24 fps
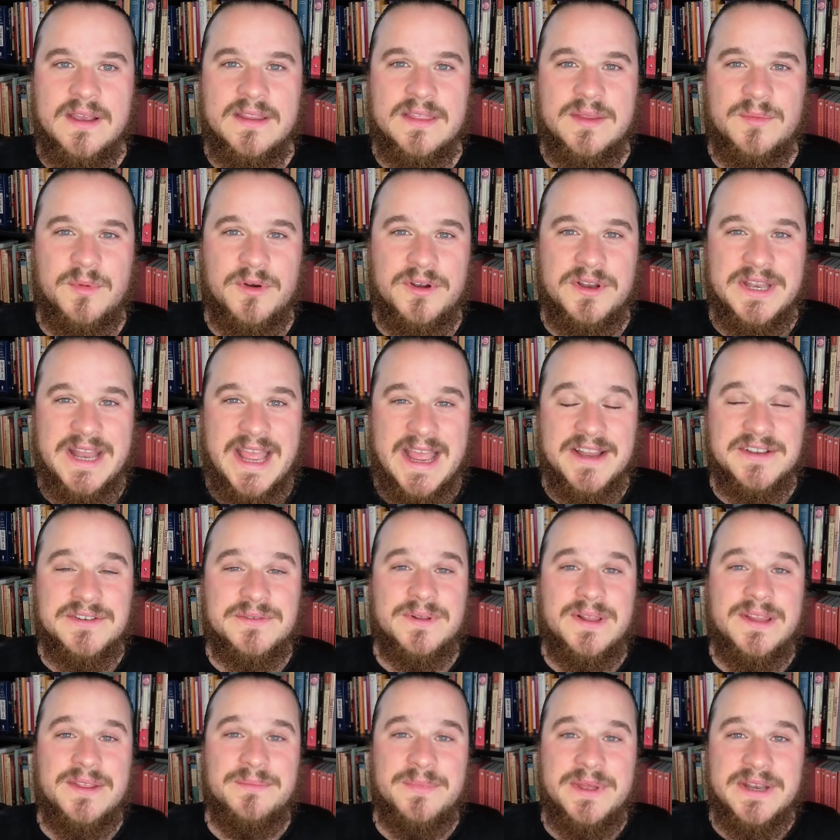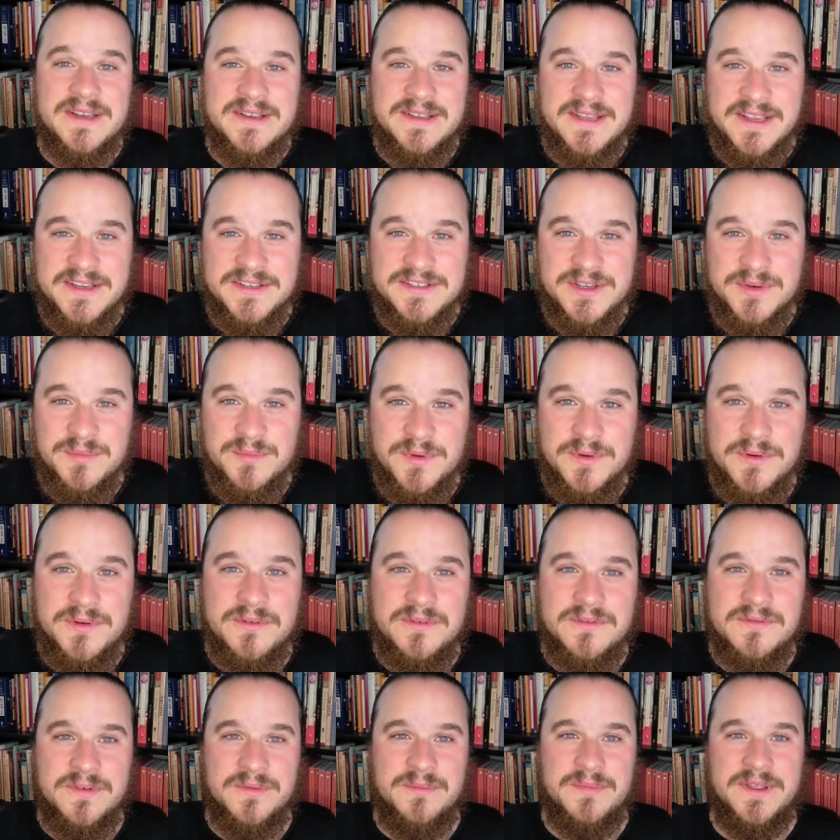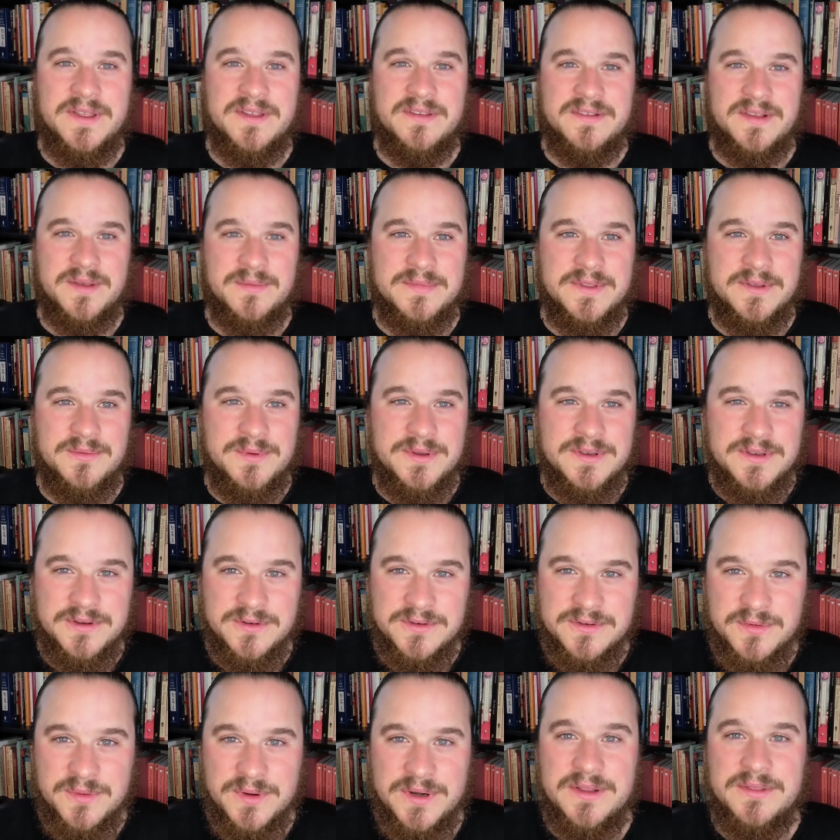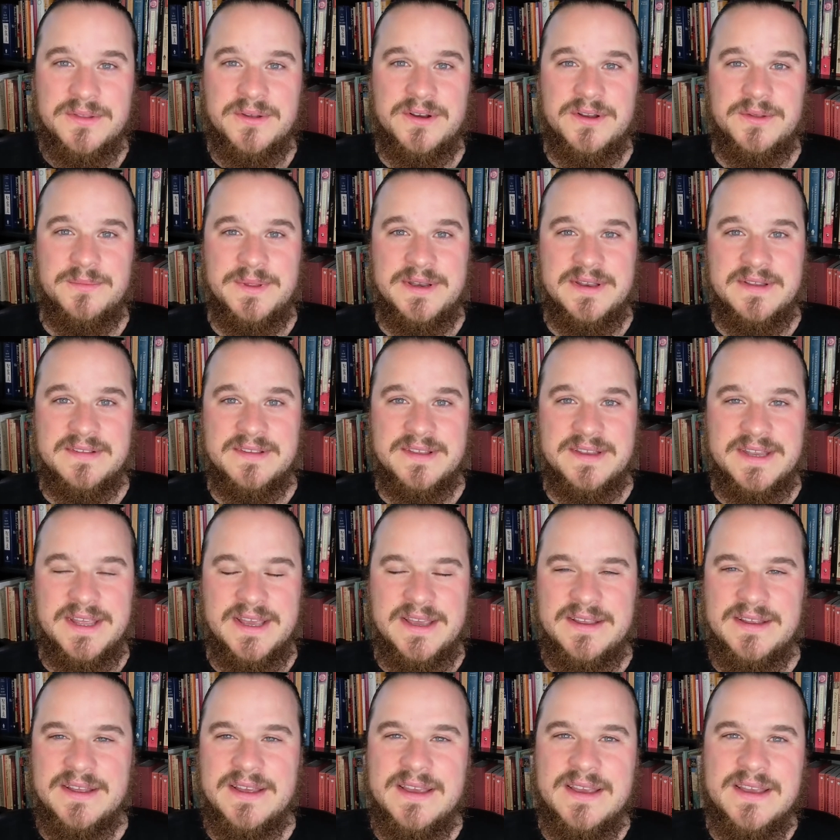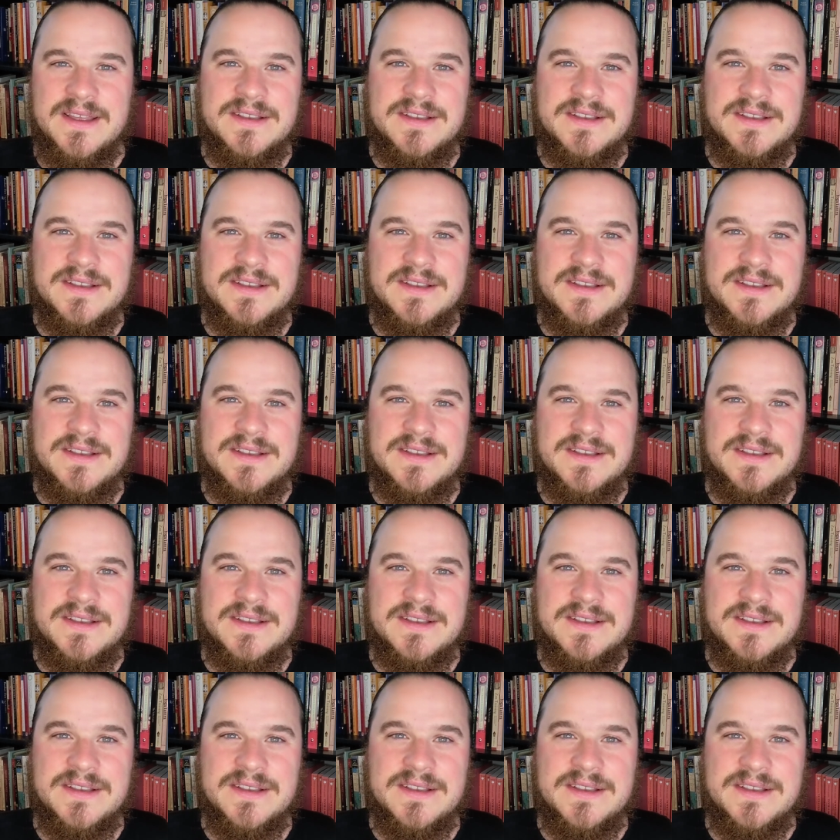the more naturally meditation moves from being something we do 20, 30 minutes a day